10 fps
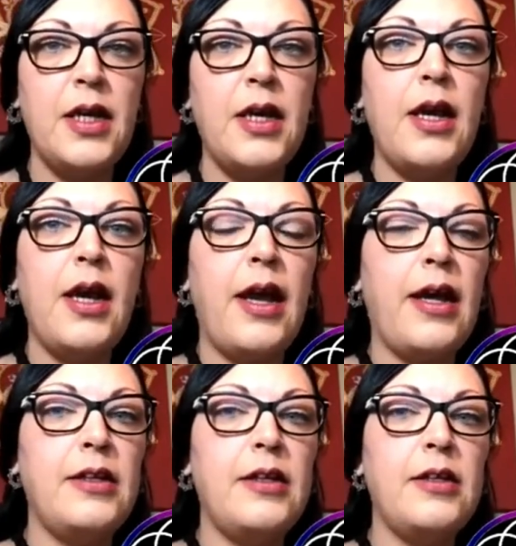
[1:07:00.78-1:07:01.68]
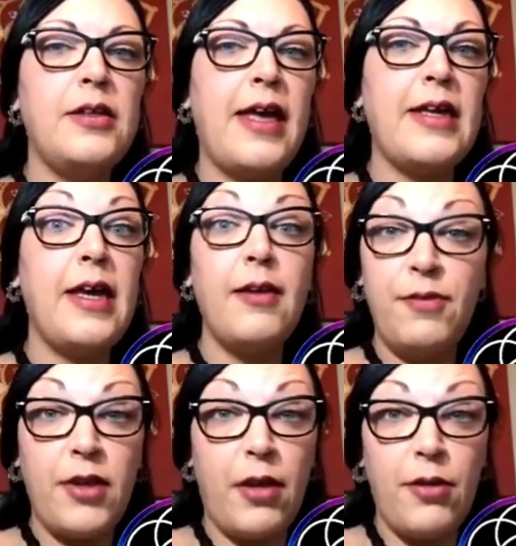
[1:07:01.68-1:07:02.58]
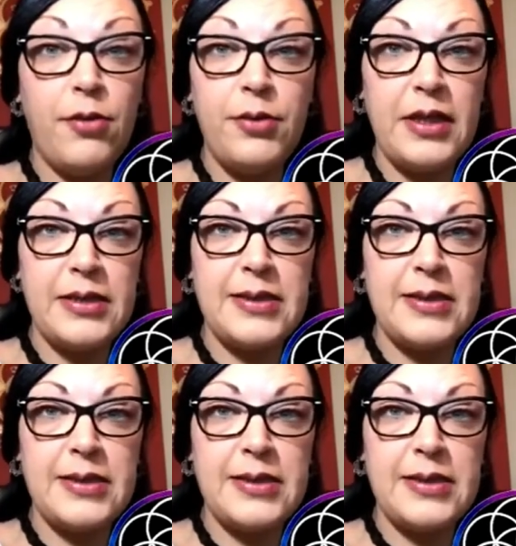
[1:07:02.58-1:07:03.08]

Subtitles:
and they give you all these